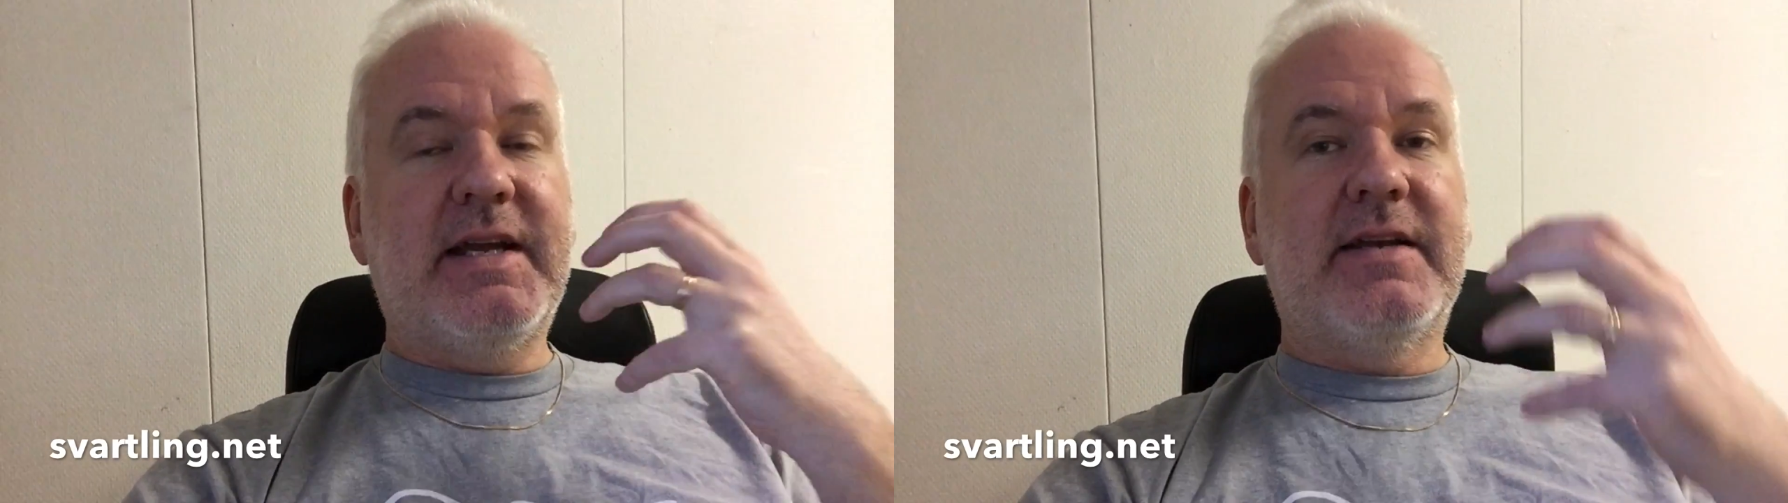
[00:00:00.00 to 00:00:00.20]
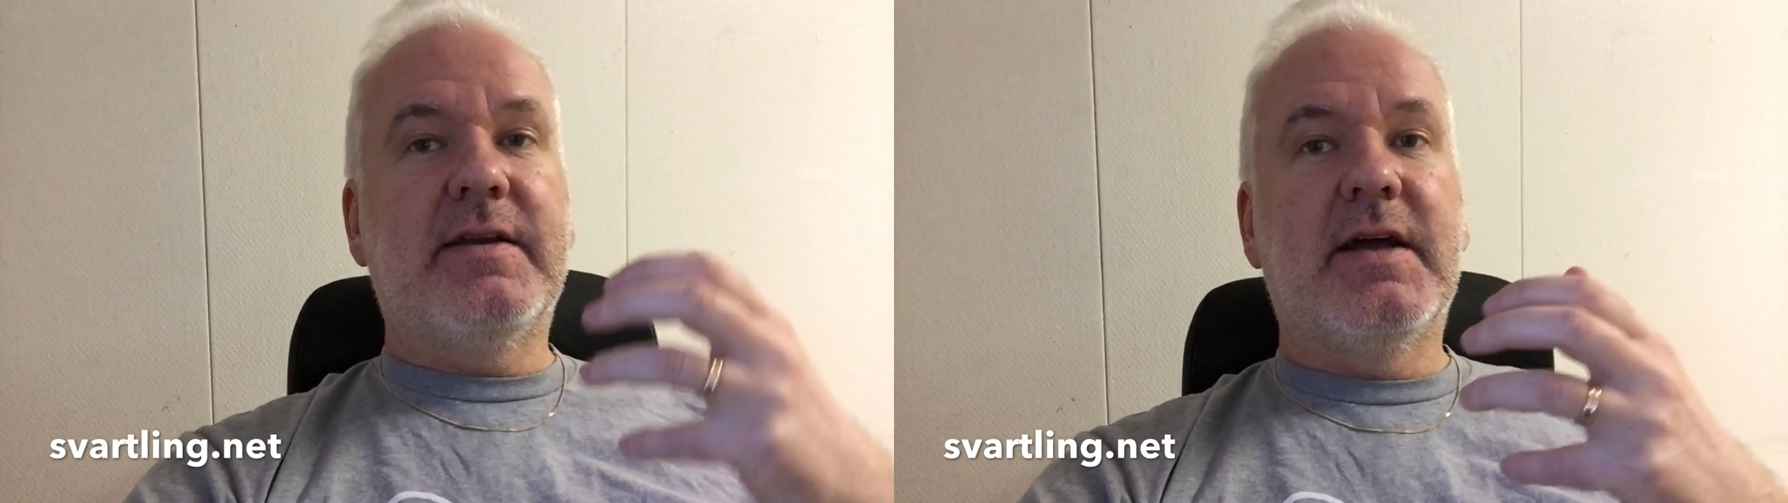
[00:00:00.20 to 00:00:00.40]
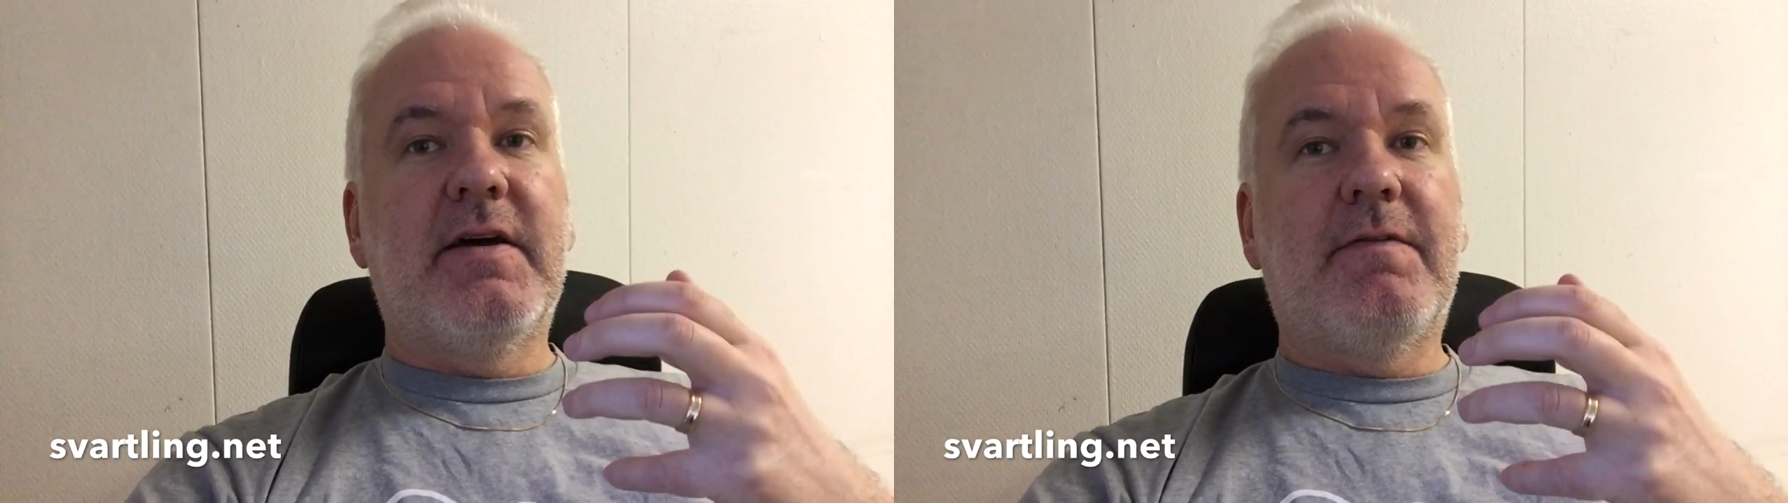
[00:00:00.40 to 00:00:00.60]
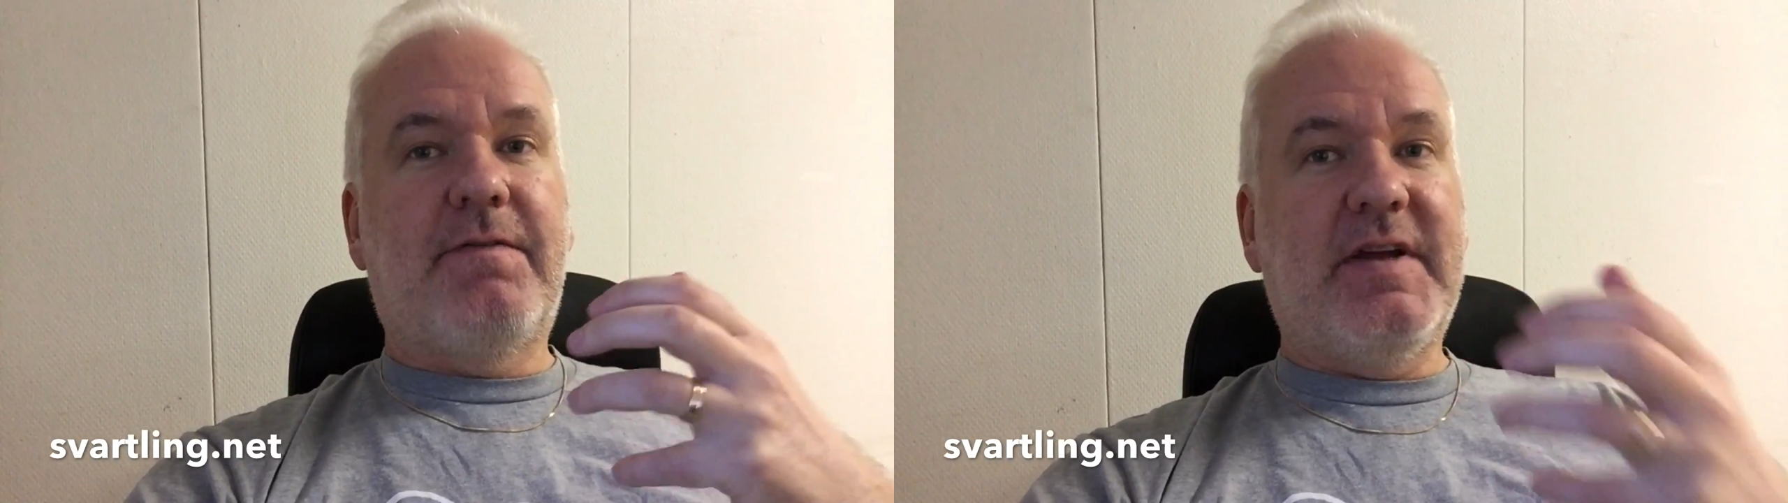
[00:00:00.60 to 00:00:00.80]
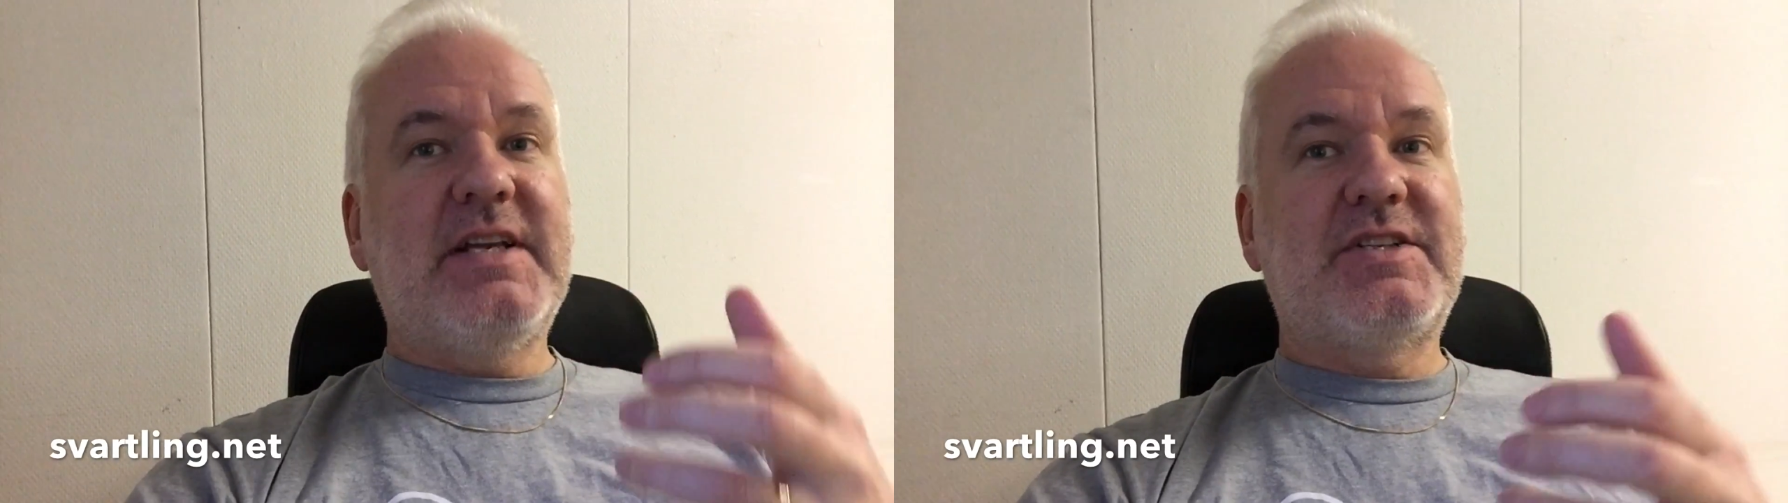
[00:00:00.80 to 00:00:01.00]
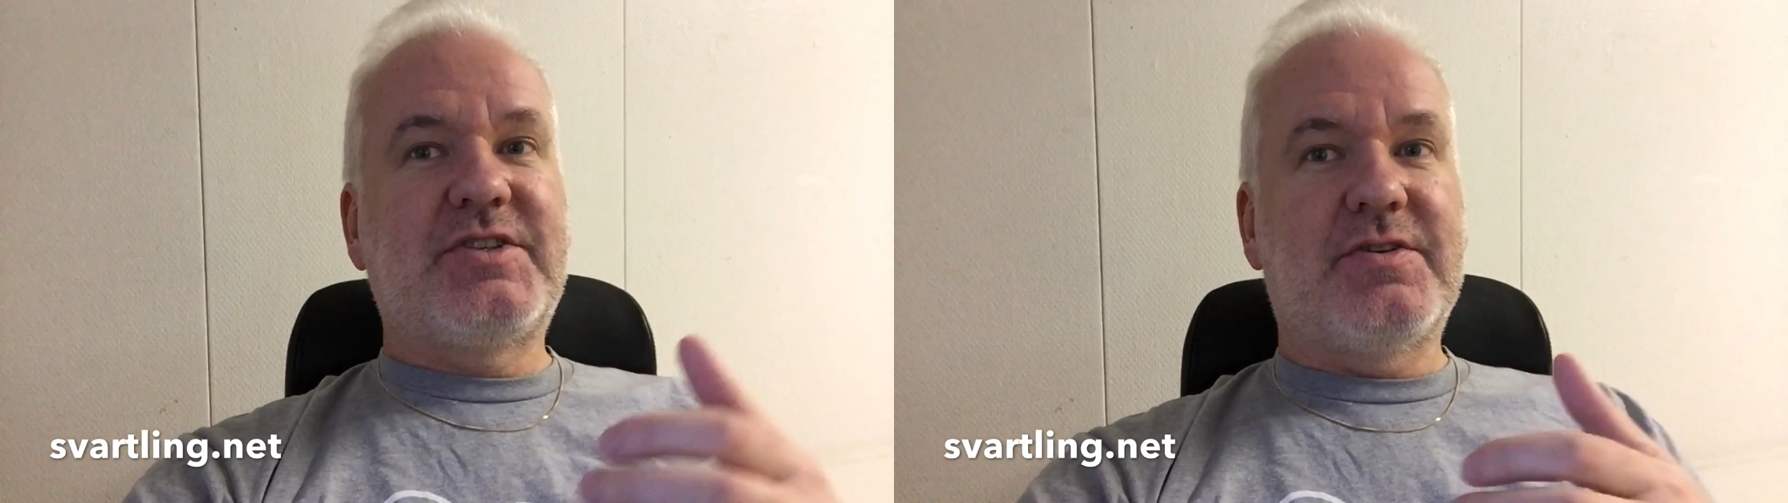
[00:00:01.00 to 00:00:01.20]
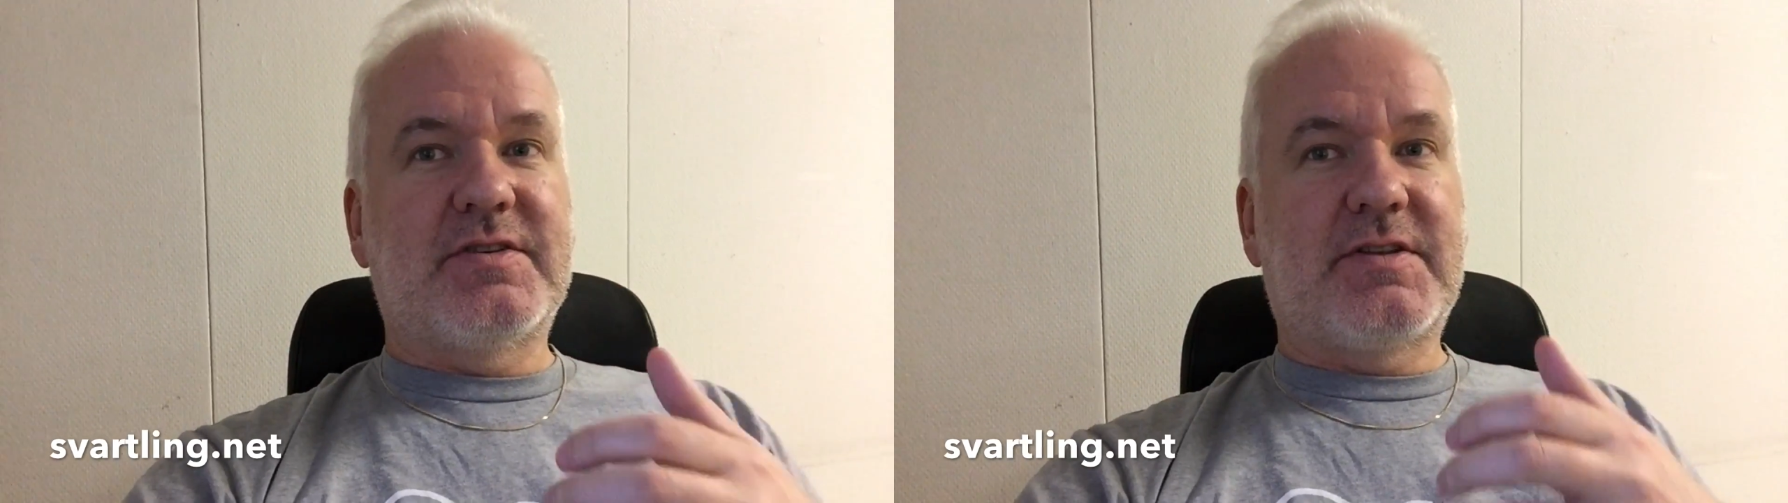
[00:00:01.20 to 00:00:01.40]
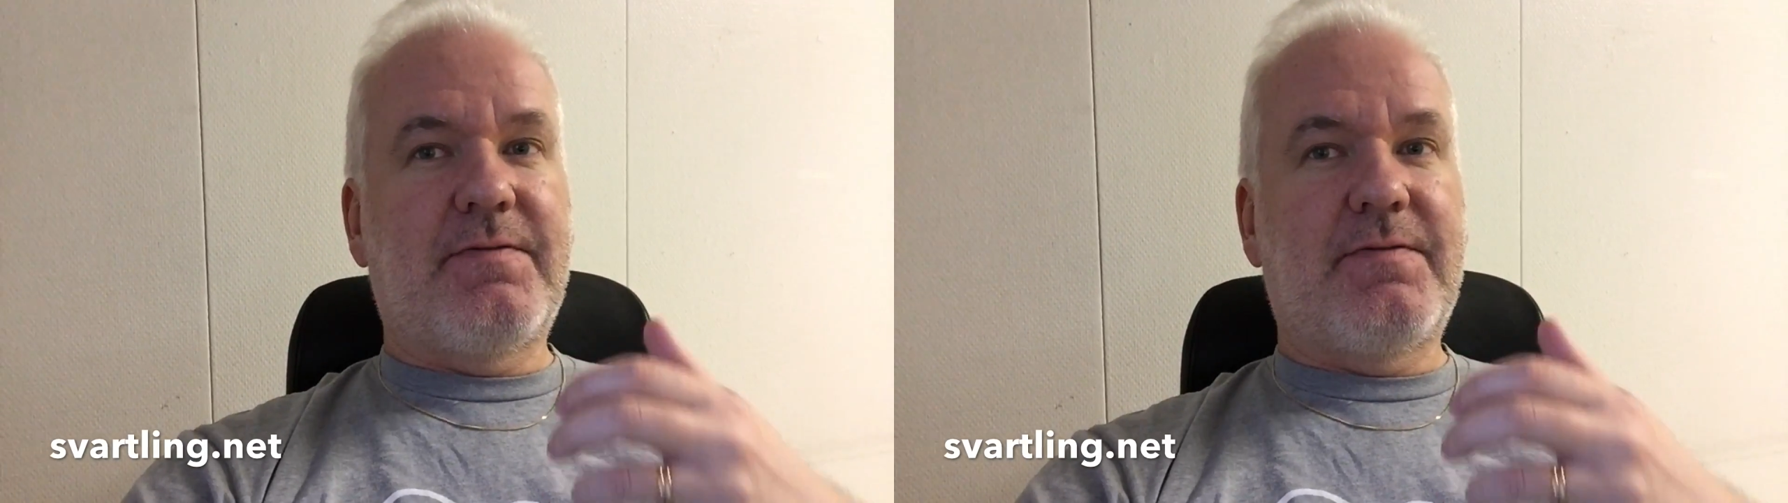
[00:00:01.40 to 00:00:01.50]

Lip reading: in features,